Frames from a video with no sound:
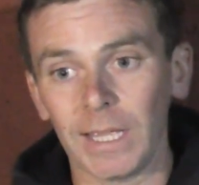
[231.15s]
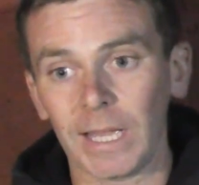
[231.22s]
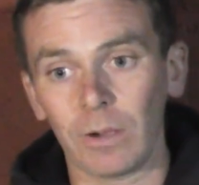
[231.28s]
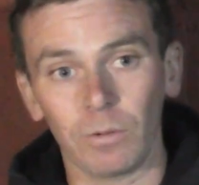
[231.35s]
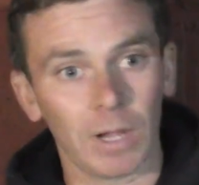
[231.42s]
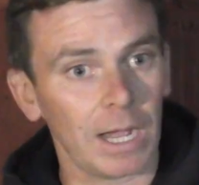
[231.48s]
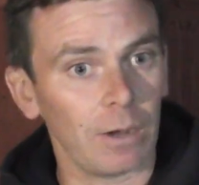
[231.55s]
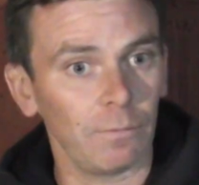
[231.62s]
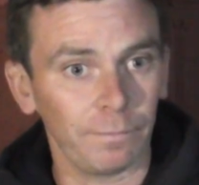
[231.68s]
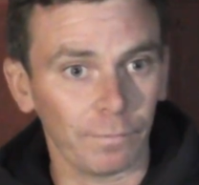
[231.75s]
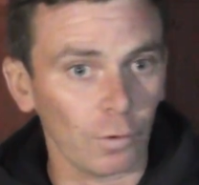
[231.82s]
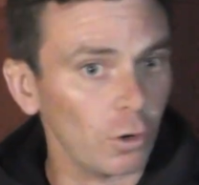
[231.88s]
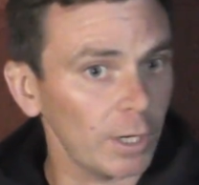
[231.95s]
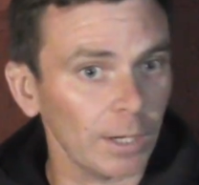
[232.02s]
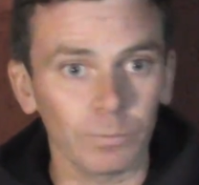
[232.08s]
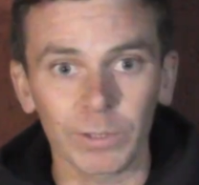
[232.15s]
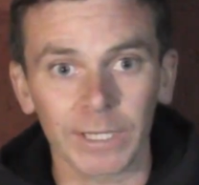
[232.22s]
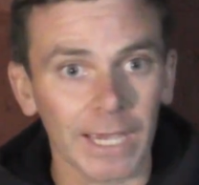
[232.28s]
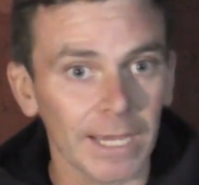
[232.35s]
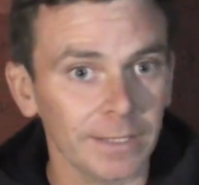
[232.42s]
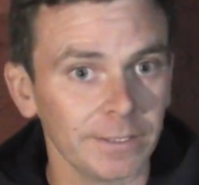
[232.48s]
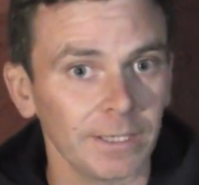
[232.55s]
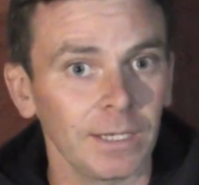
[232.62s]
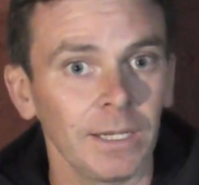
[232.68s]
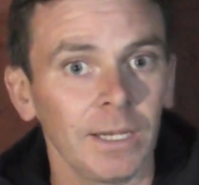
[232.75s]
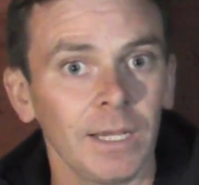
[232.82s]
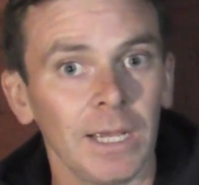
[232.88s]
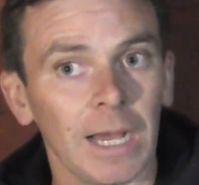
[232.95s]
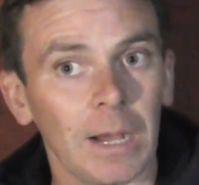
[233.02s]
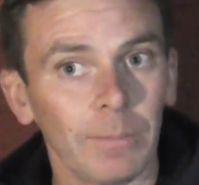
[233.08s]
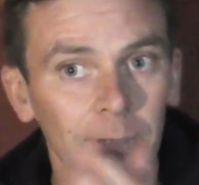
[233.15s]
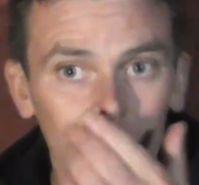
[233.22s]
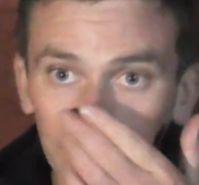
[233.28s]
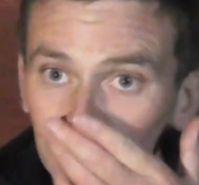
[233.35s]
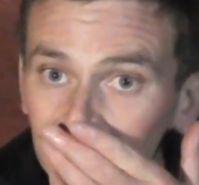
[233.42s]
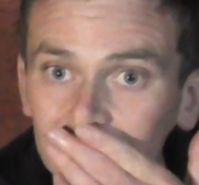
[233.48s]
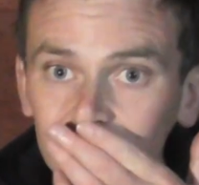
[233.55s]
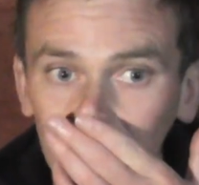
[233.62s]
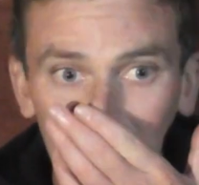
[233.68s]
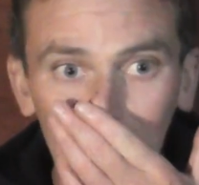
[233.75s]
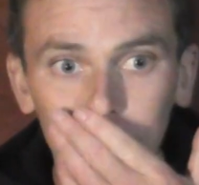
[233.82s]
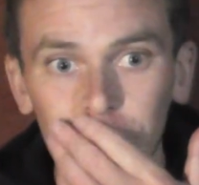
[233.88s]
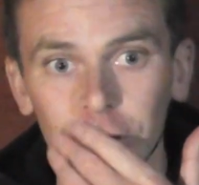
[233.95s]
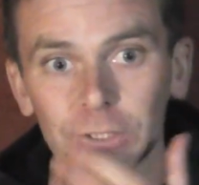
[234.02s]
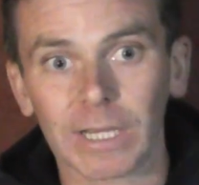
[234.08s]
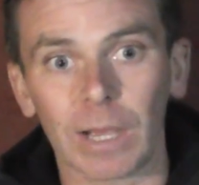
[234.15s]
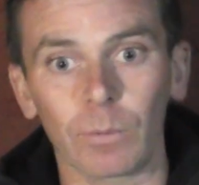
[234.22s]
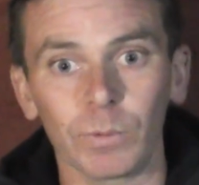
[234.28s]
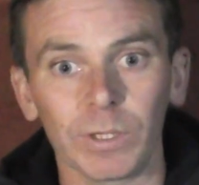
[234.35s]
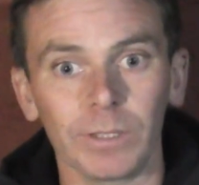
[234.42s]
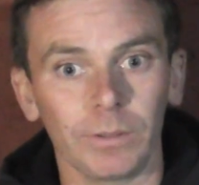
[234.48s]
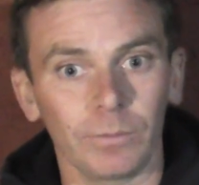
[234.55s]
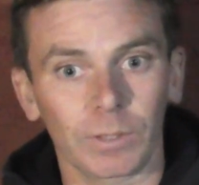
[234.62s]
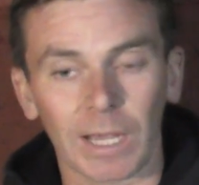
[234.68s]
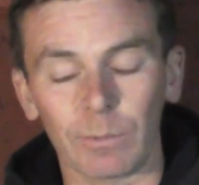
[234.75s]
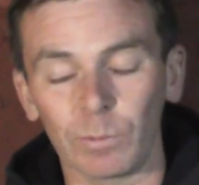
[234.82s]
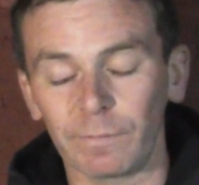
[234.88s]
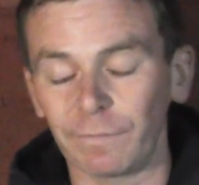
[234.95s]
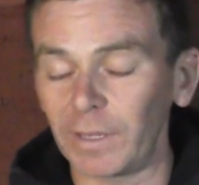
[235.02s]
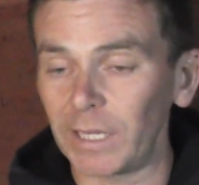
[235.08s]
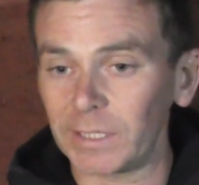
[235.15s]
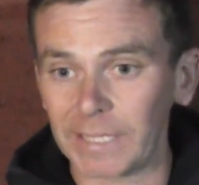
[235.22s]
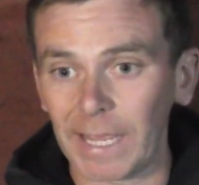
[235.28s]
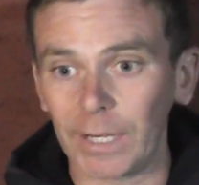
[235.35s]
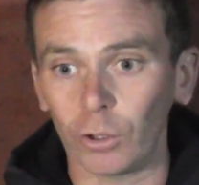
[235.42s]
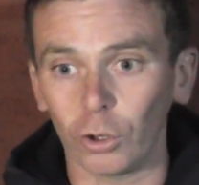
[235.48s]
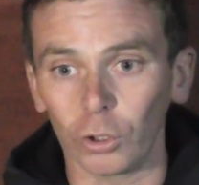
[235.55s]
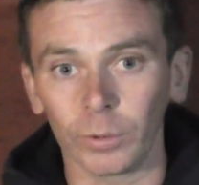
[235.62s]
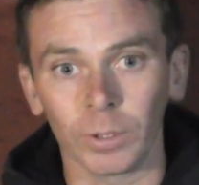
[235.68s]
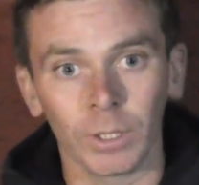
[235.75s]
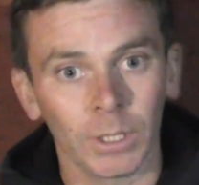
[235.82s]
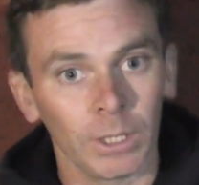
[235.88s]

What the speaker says: How far can we get, how many big challenges can we face head on,